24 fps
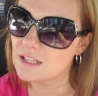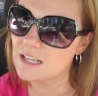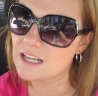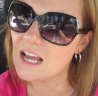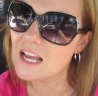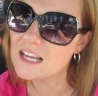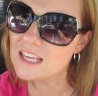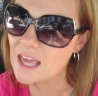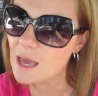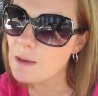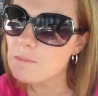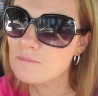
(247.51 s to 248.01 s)
Like
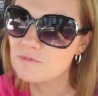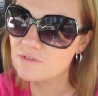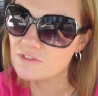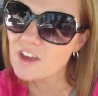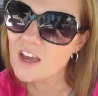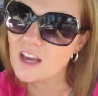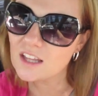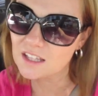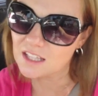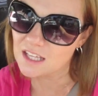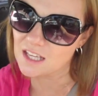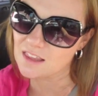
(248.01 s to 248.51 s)
I kept
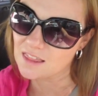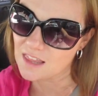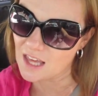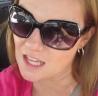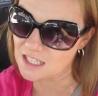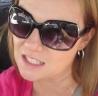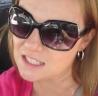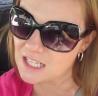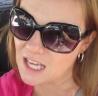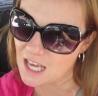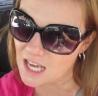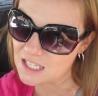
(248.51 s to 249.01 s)
failing
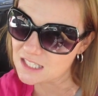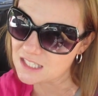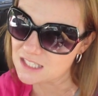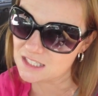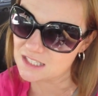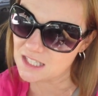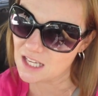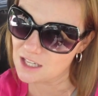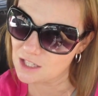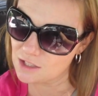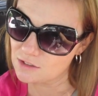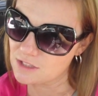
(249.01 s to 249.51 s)
that
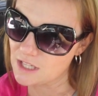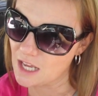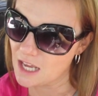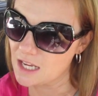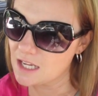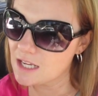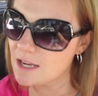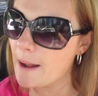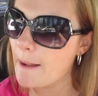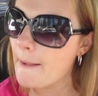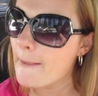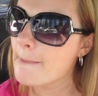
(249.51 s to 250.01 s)
test that you
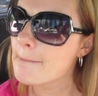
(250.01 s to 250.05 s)
take.